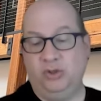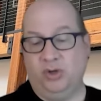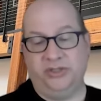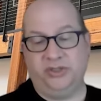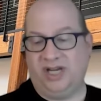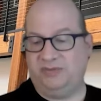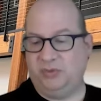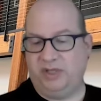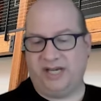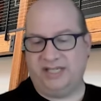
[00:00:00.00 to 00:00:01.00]
And you also
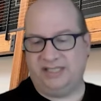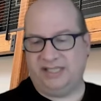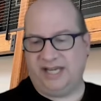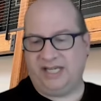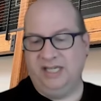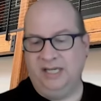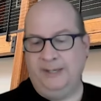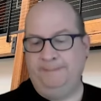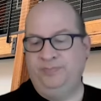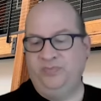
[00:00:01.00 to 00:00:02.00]
have to realize that, like,
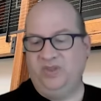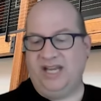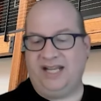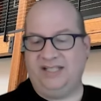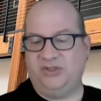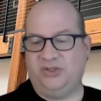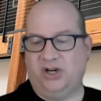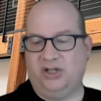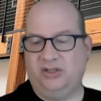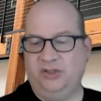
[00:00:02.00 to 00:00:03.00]
that head
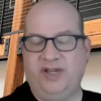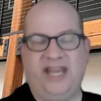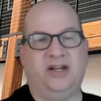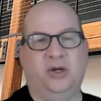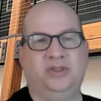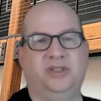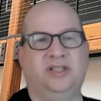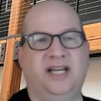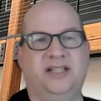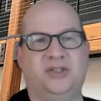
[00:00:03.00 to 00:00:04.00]
start, you can't
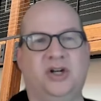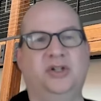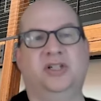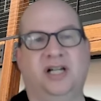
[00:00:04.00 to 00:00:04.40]
coast on the head start.